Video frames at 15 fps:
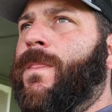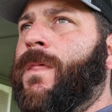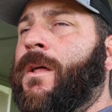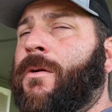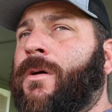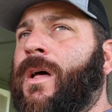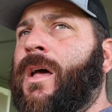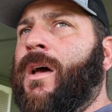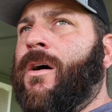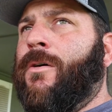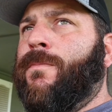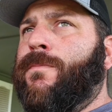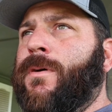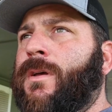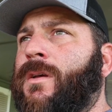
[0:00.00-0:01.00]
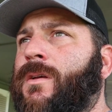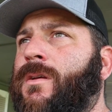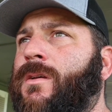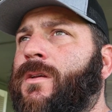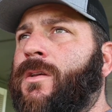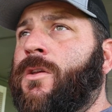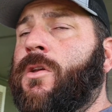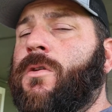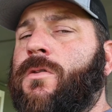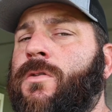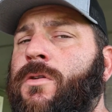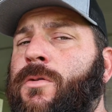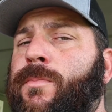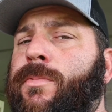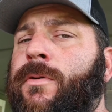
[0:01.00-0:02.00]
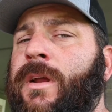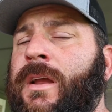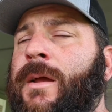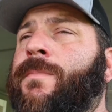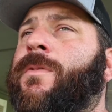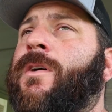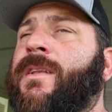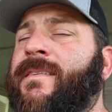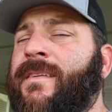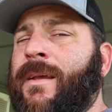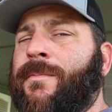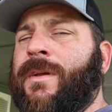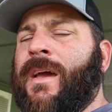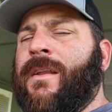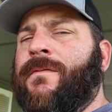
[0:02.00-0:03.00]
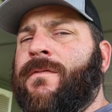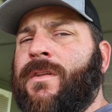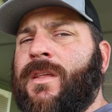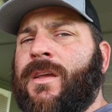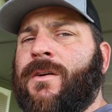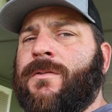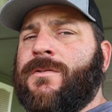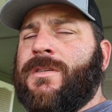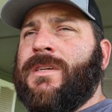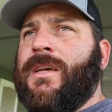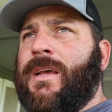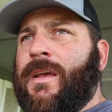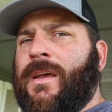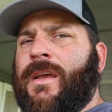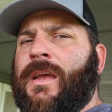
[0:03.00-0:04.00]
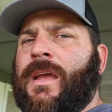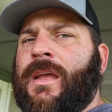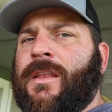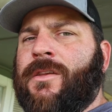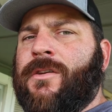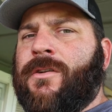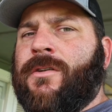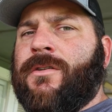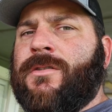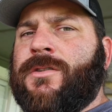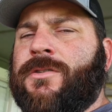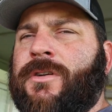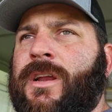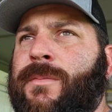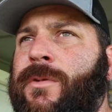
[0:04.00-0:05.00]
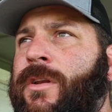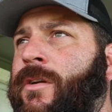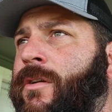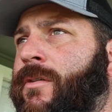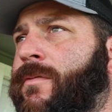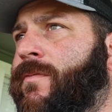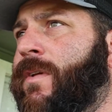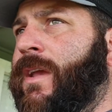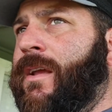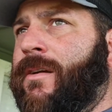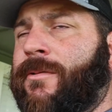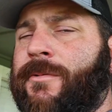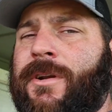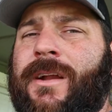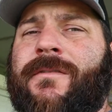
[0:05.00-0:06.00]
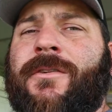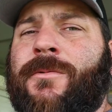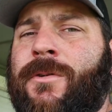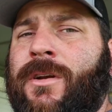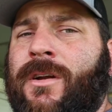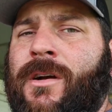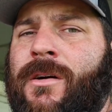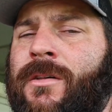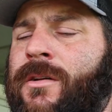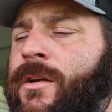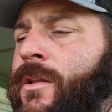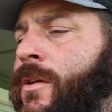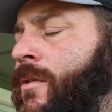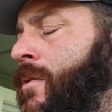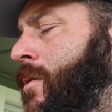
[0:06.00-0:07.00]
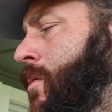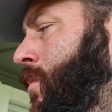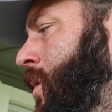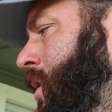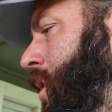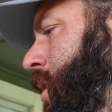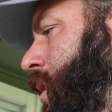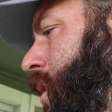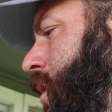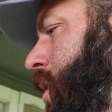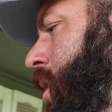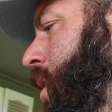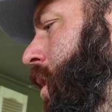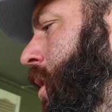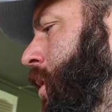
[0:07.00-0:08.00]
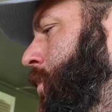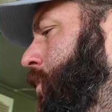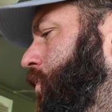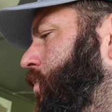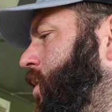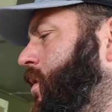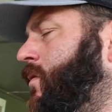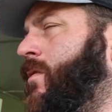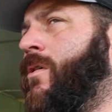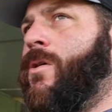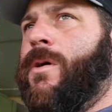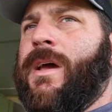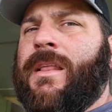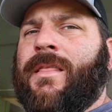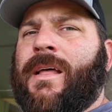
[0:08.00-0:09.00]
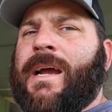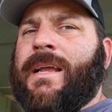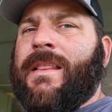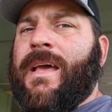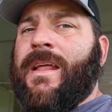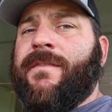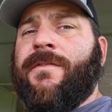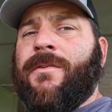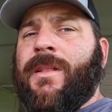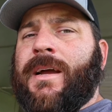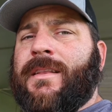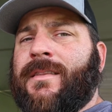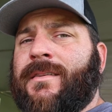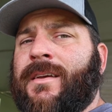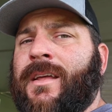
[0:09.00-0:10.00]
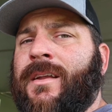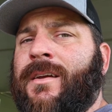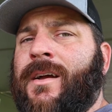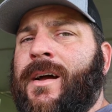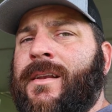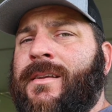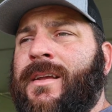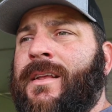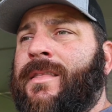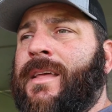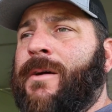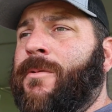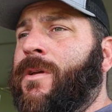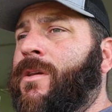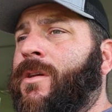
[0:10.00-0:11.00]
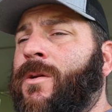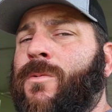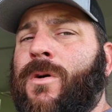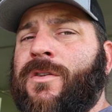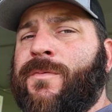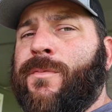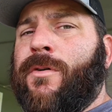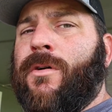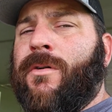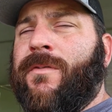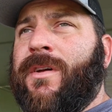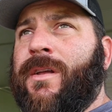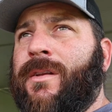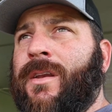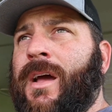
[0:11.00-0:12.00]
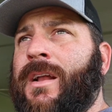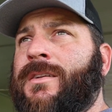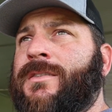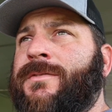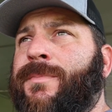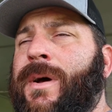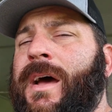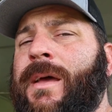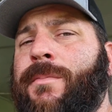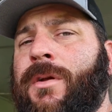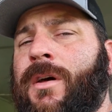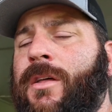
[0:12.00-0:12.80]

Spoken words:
it'll help YouTube bring up that same kind of videos in your streaming or your feed or whatever you want to call it on YouTube. So go ahead and like that if you like this kind of content. That way you can watch more of it, not just mine but